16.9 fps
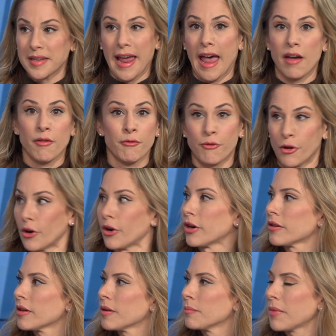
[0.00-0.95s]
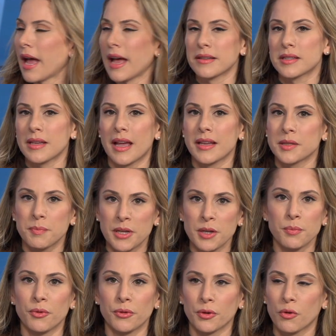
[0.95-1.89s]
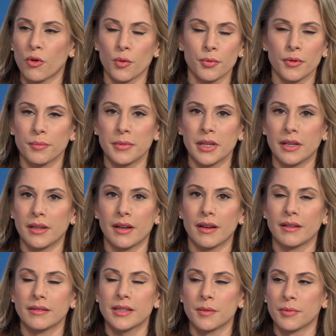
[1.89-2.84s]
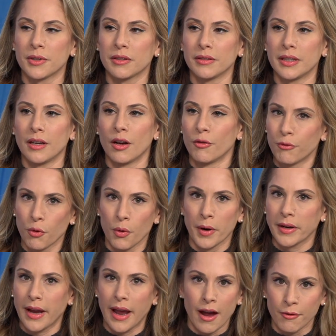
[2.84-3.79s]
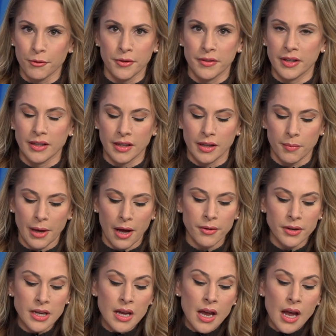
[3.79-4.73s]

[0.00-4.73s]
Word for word: ever, as people in corporate media typically avoid ever thinking about.